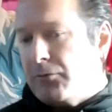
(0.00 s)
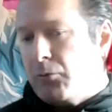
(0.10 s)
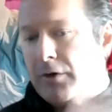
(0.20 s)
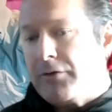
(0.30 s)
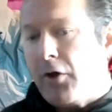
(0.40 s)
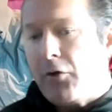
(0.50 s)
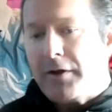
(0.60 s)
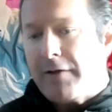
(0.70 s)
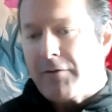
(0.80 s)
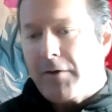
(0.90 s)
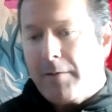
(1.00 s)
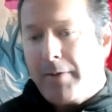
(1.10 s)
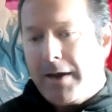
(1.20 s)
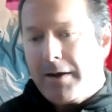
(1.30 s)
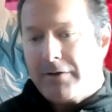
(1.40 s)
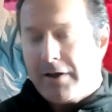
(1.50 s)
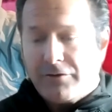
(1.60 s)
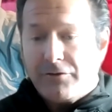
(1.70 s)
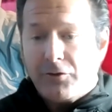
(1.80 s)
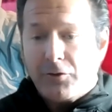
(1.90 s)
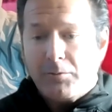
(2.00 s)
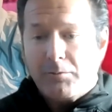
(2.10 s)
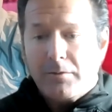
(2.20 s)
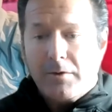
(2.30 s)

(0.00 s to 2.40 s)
would have totally never had paid attention to